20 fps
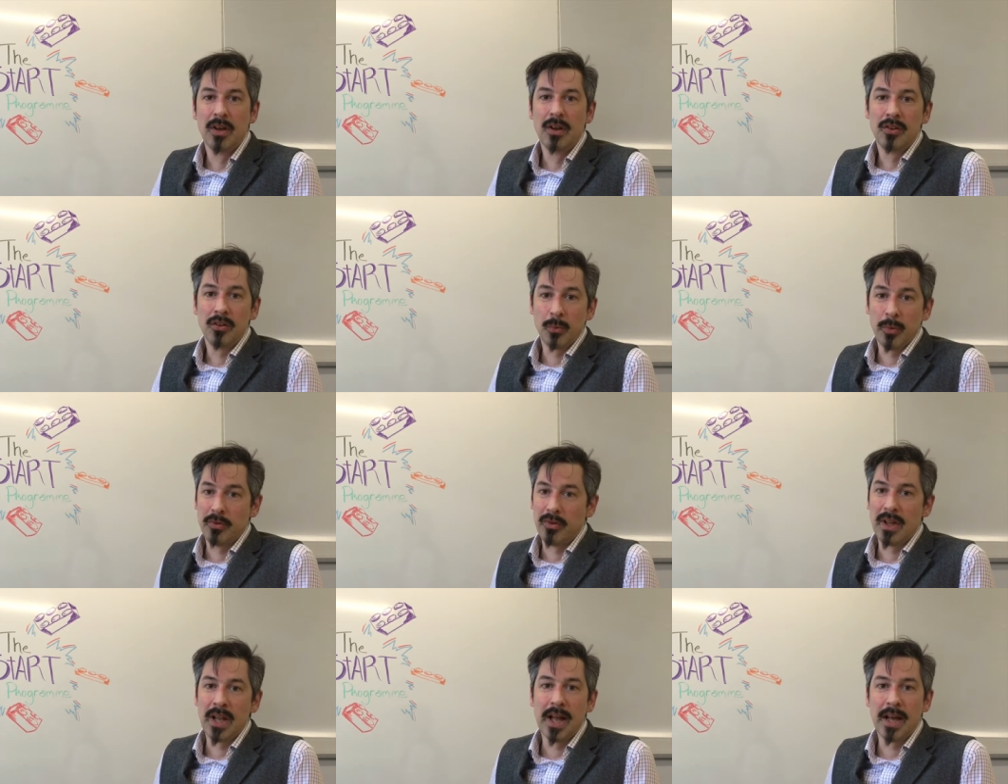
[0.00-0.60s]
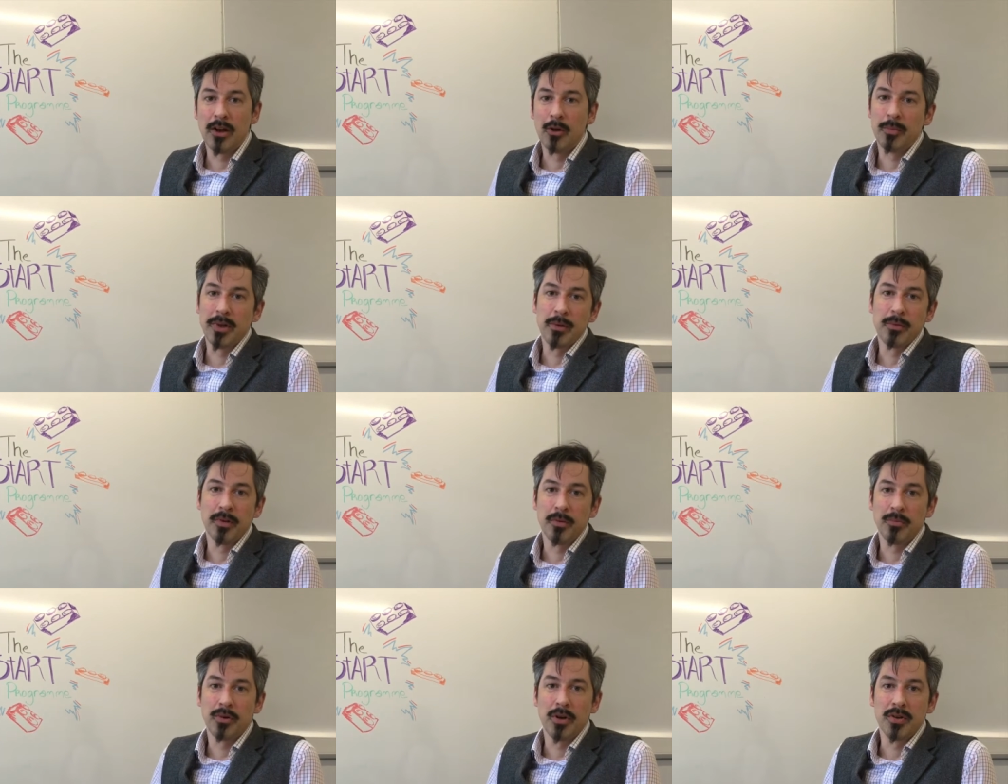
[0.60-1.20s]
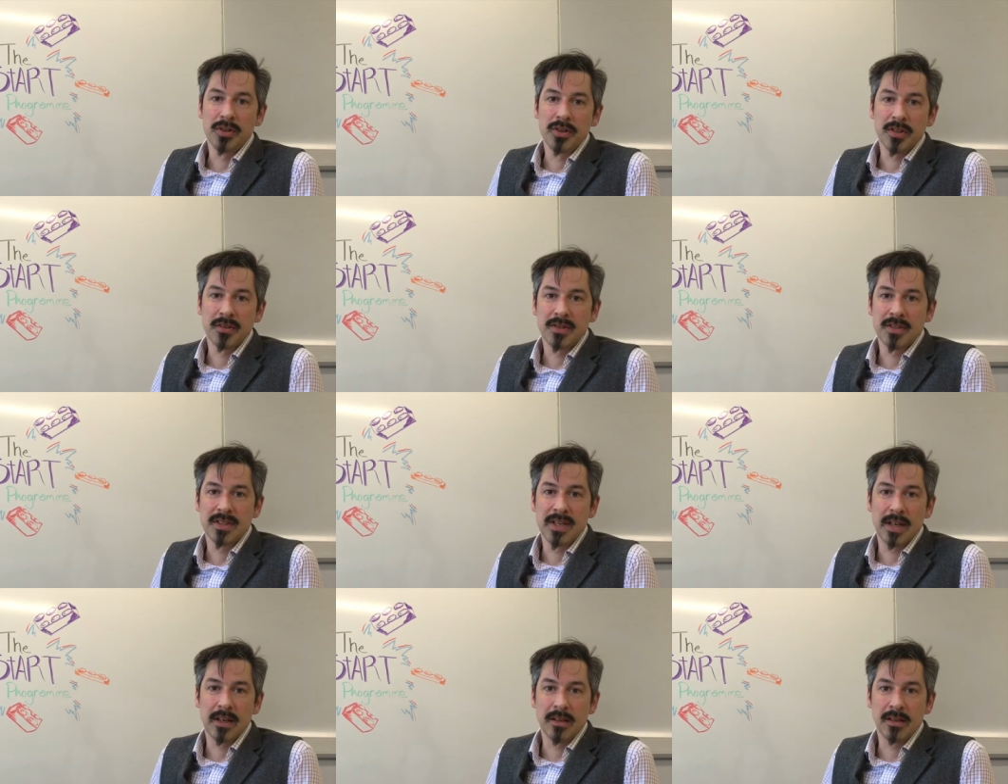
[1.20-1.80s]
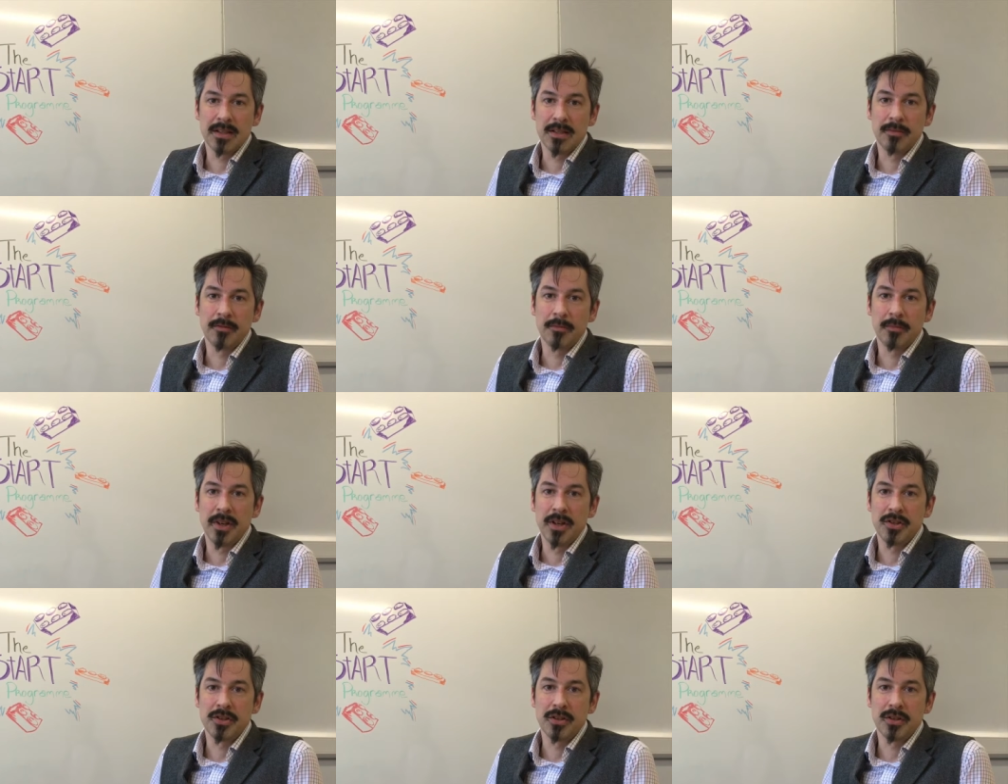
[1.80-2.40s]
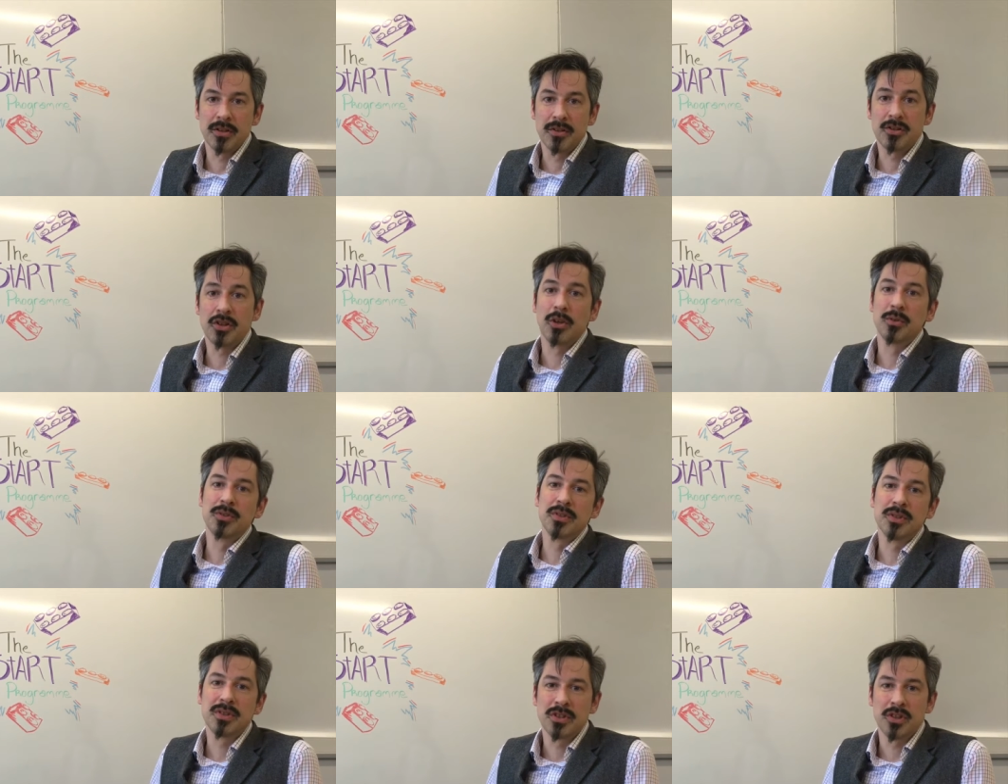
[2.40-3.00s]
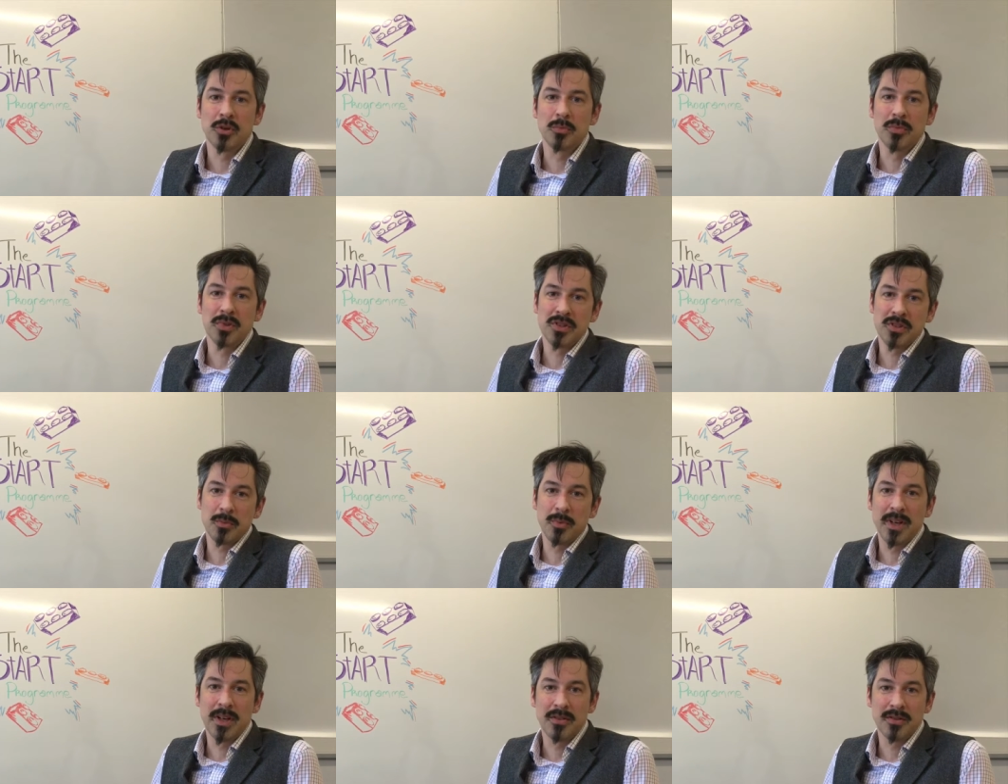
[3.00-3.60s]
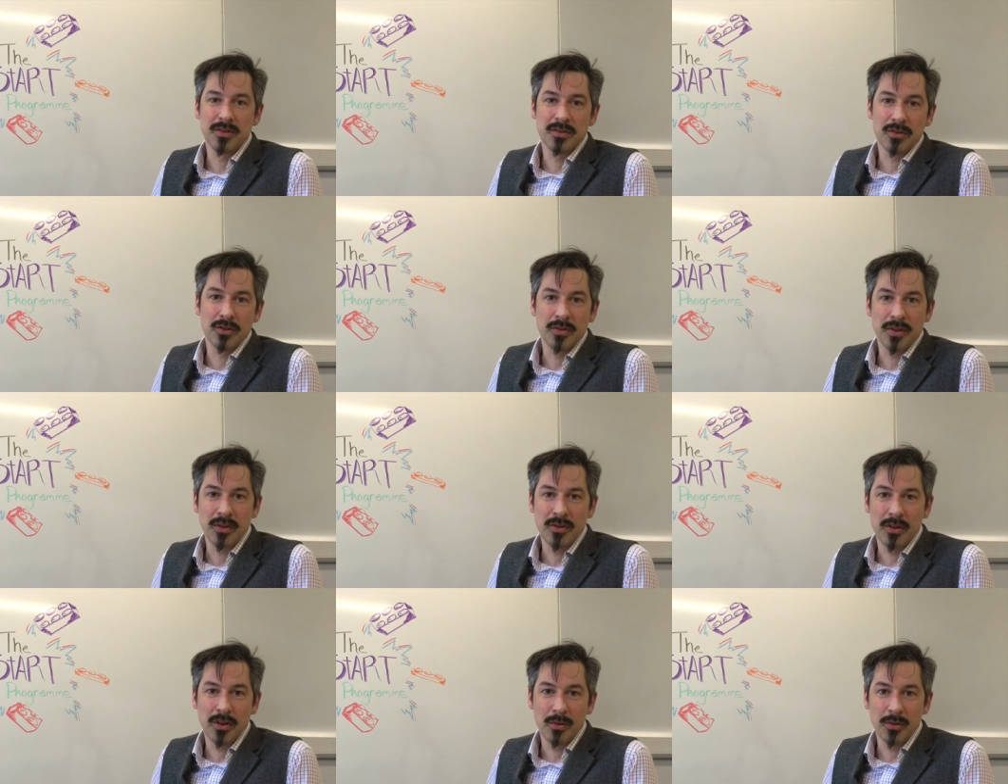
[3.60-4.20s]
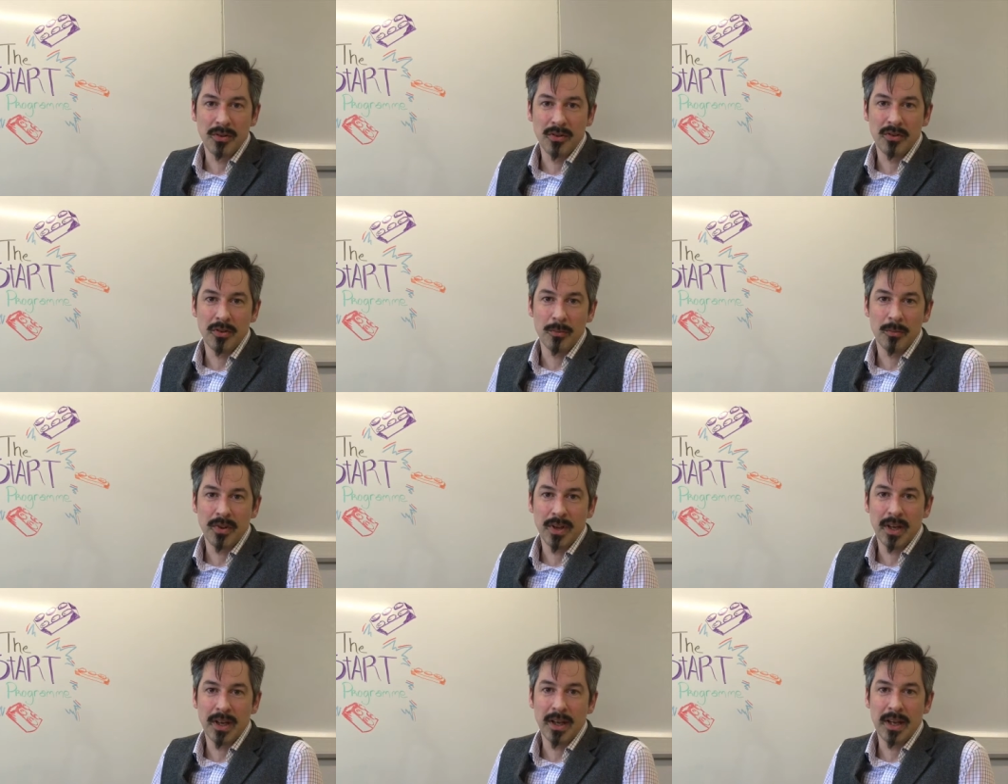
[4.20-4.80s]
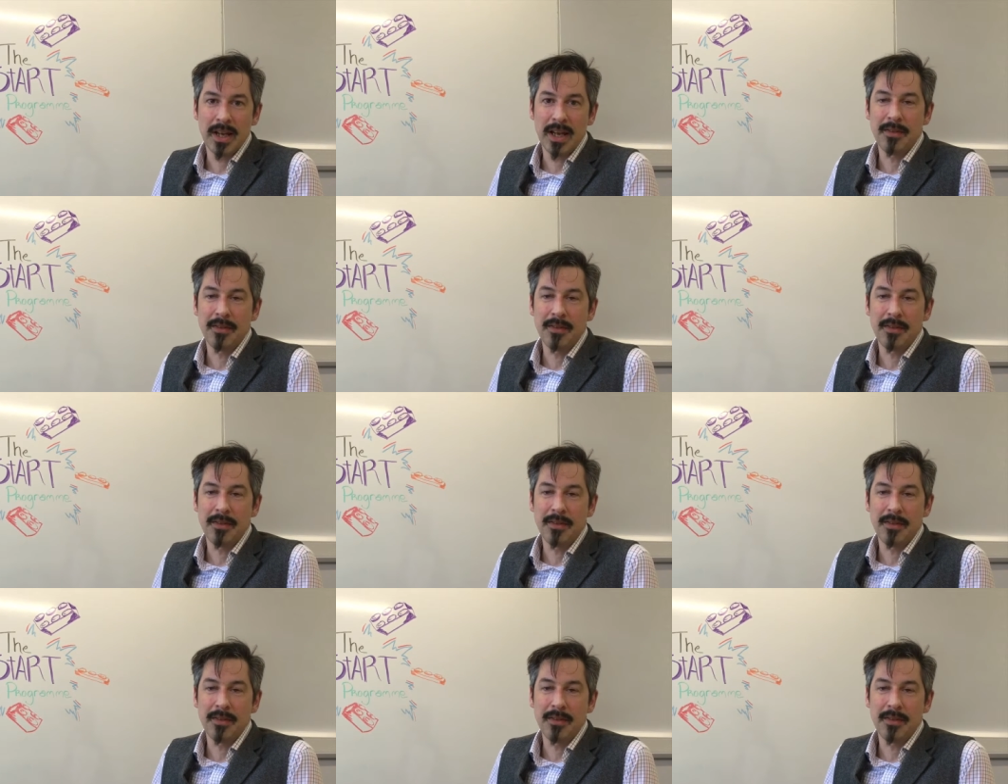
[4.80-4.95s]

So we're relying on people approaching us and telling us information. Don't assume that someone else has already told us something.